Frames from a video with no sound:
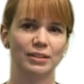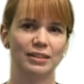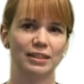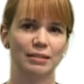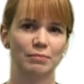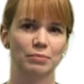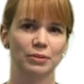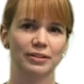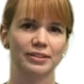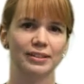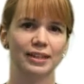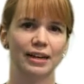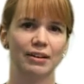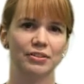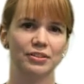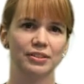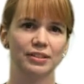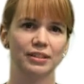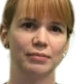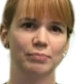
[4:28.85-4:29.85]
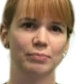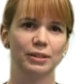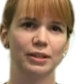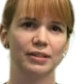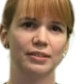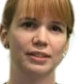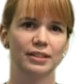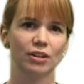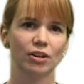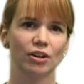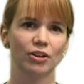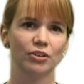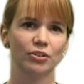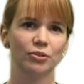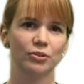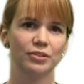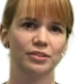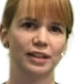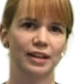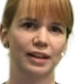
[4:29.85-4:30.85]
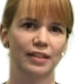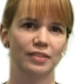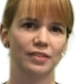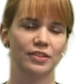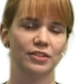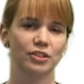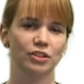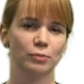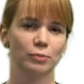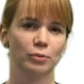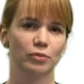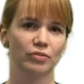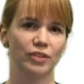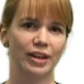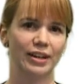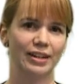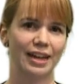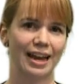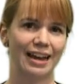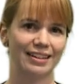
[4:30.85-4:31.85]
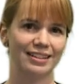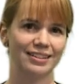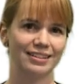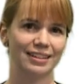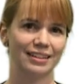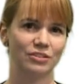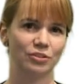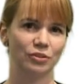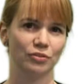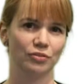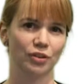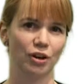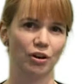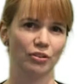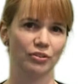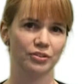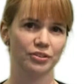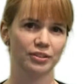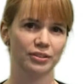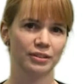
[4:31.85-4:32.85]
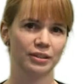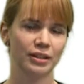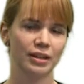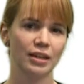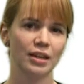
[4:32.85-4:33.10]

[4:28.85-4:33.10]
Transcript: D plus calcium because the article said this could prevent accidental falls.